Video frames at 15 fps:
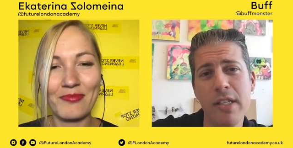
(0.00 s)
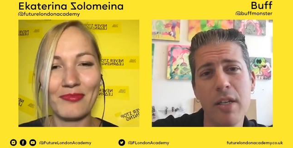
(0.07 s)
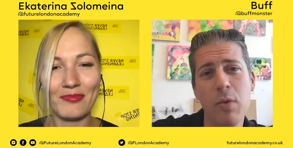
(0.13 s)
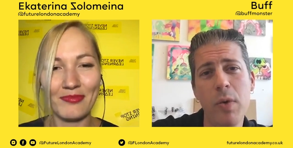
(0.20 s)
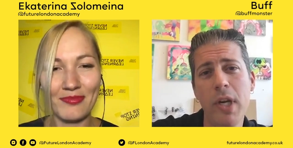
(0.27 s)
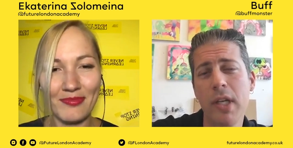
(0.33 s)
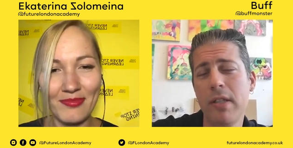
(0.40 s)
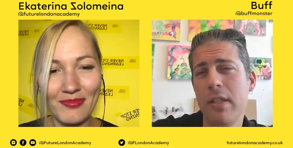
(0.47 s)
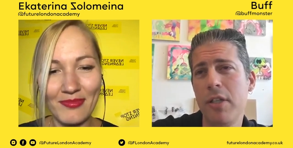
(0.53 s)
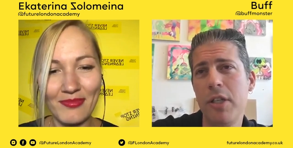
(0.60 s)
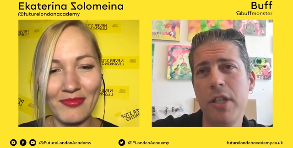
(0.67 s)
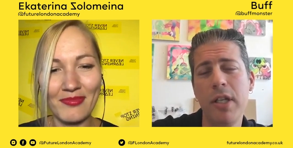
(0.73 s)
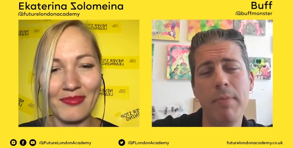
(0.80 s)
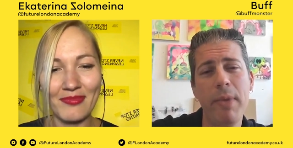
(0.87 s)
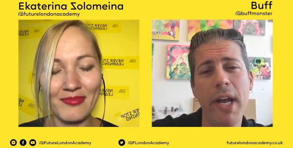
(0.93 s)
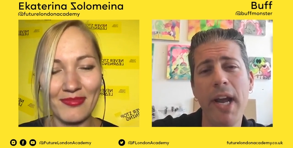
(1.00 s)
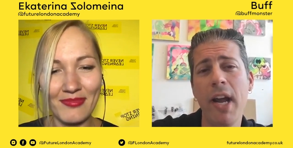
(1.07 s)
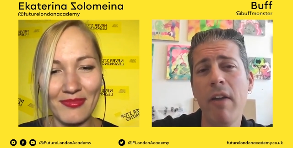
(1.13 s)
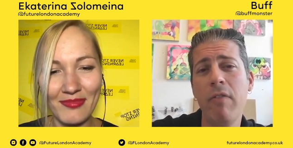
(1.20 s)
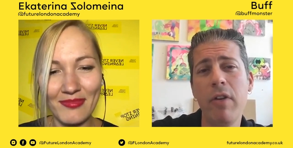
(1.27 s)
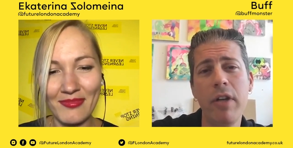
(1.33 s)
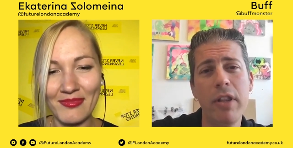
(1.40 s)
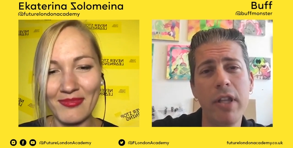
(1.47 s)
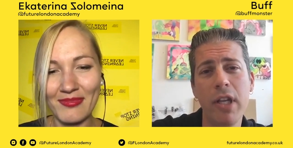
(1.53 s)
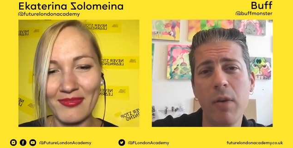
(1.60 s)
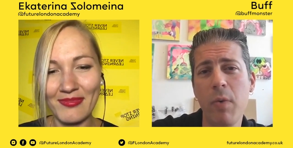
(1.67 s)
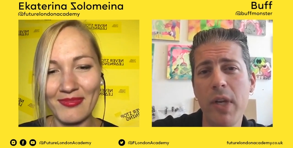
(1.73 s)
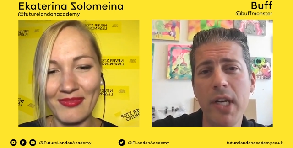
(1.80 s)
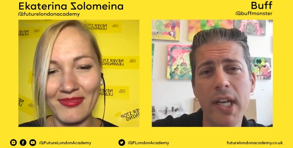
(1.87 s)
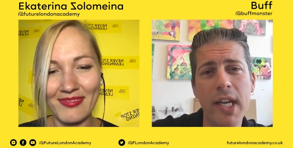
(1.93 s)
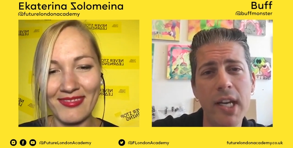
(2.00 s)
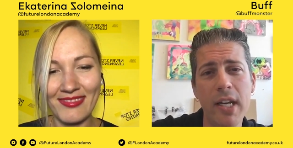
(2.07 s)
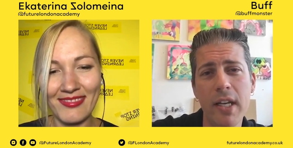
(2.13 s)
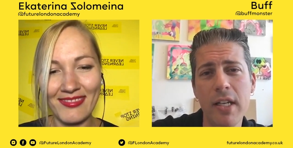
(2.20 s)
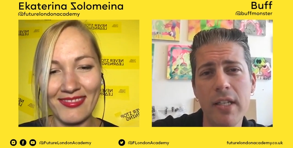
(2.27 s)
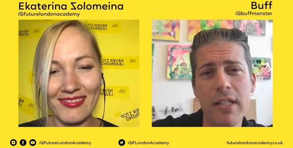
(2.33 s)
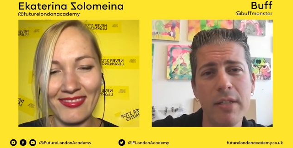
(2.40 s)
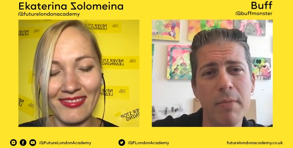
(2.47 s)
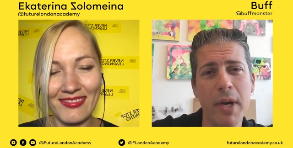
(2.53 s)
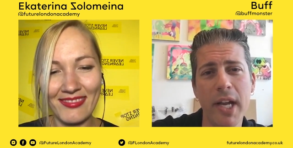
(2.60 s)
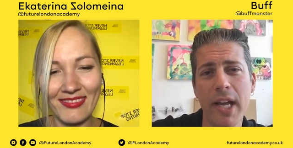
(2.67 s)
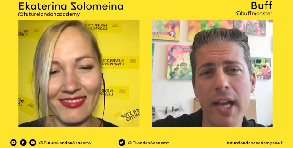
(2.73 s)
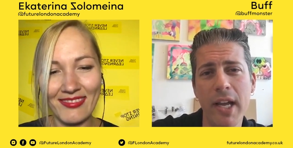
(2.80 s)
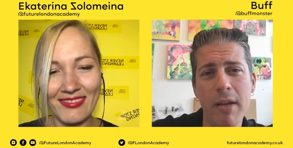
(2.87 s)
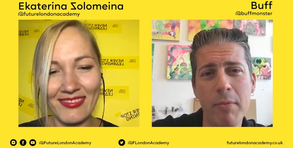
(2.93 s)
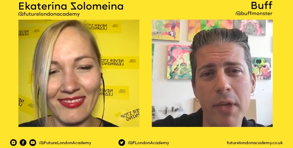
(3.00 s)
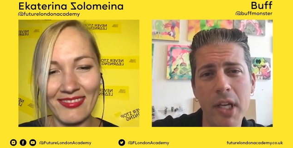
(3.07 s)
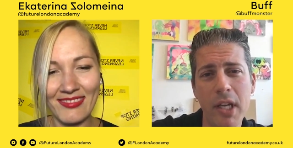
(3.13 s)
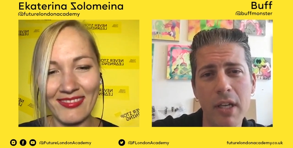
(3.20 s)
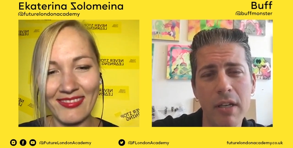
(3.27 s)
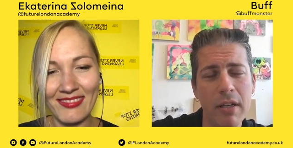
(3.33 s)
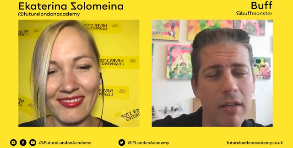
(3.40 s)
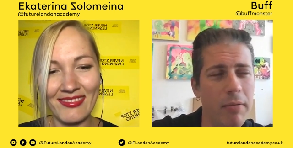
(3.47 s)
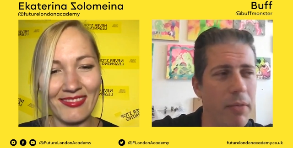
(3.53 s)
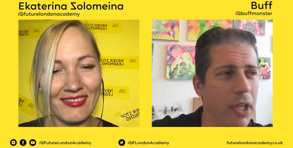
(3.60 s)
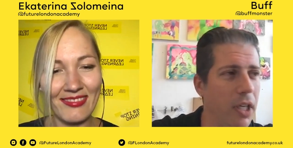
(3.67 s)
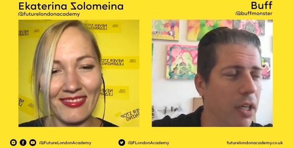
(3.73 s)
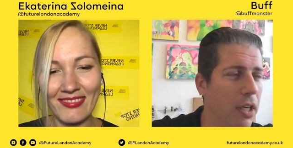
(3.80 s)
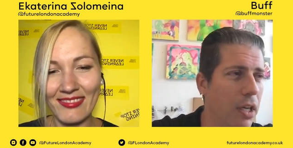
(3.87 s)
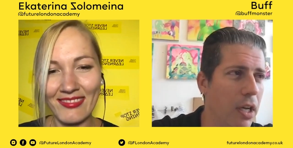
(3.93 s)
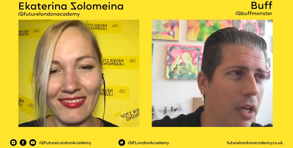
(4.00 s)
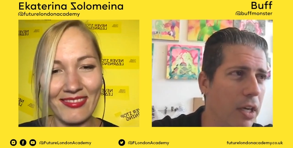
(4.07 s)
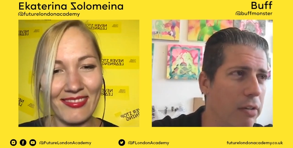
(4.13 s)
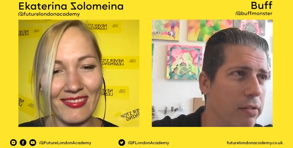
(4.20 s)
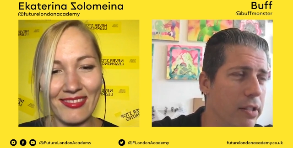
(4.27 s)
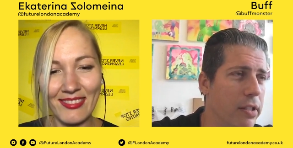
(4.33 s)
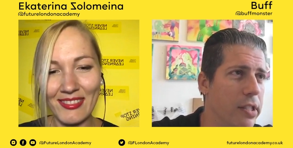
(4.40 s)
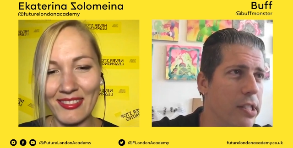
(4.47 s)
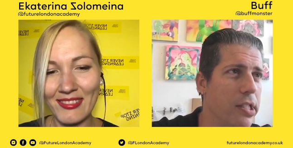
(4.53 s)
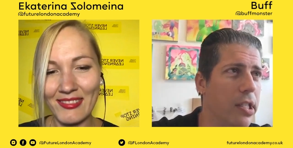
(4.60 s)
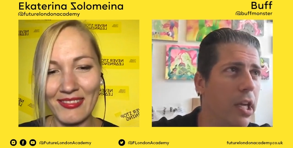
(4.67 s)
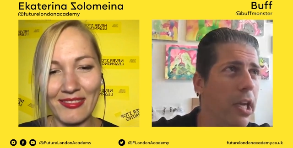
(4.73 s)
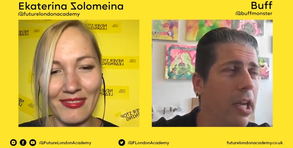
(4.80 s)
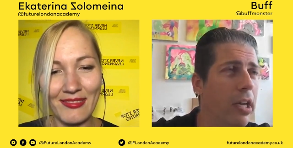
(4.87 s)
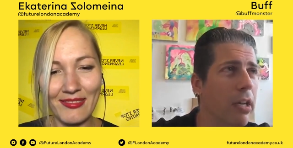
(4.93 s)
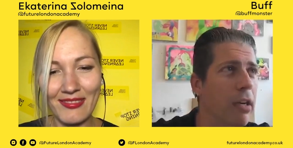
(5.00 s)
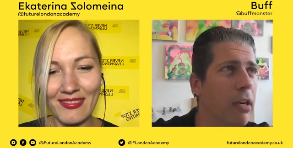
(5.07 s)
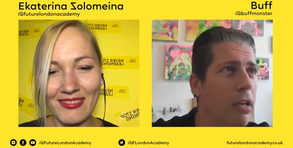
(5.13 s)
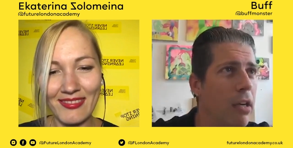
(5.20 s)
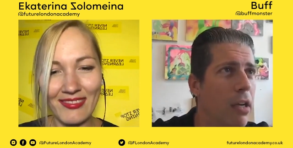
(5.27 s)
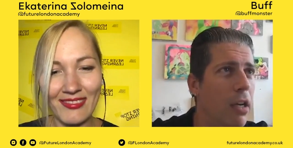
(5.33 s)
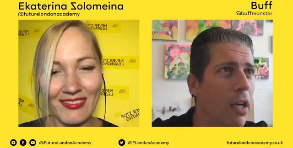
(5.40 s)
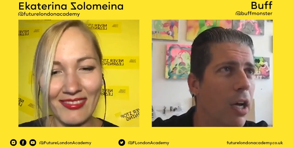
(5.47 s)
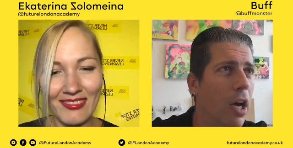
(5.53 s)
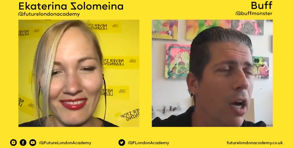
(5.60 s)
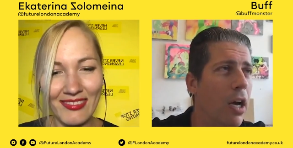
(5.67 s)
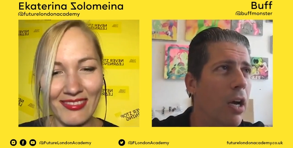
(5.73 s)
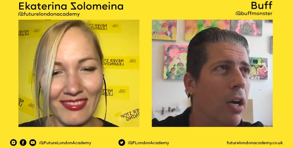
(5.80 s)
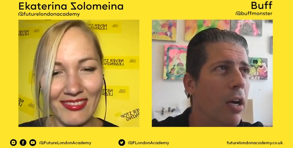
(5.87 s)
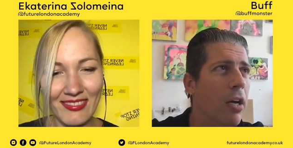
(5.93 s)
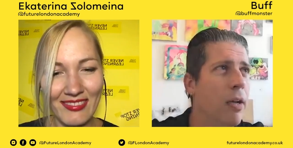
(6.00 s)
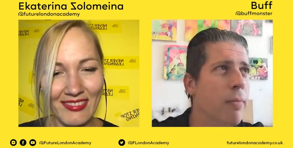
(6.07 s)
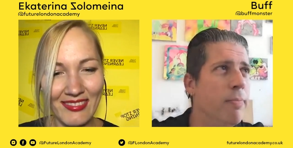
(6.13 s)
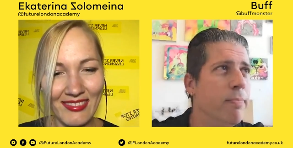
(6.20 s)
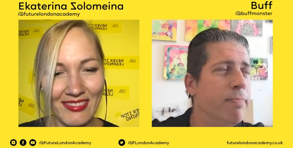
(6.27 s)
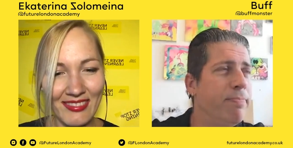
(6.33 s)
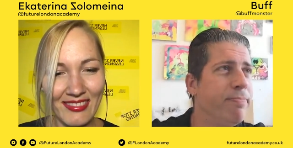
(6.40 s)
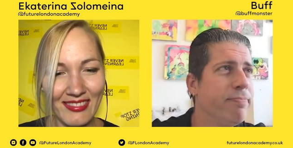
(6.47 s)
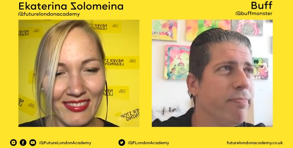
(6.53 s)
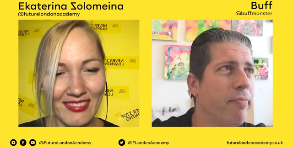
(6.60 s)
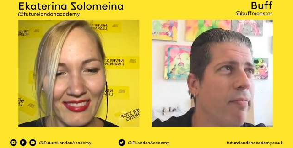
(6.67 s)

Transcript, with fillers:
Speaker 1: And so we had to ship everything we needed to Miami. Oh my God, it was insane. Um,